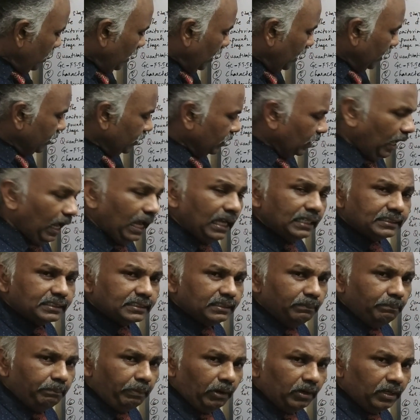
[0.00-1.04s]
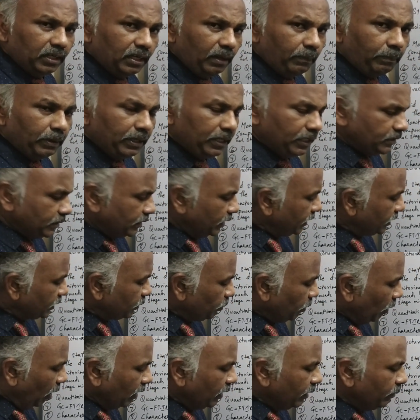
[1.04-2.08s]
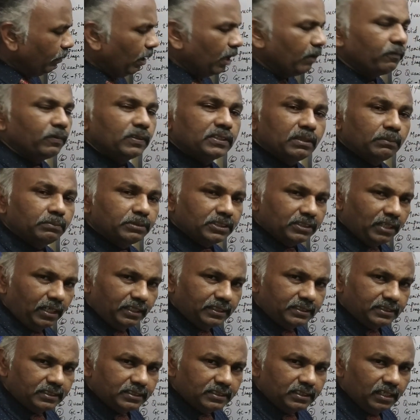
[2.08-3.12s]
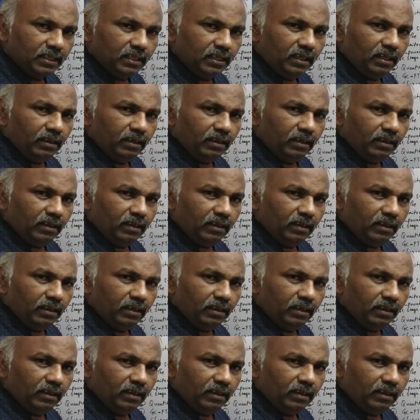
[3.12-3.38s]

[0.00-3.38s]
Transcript: And last important application is polymorphism studies.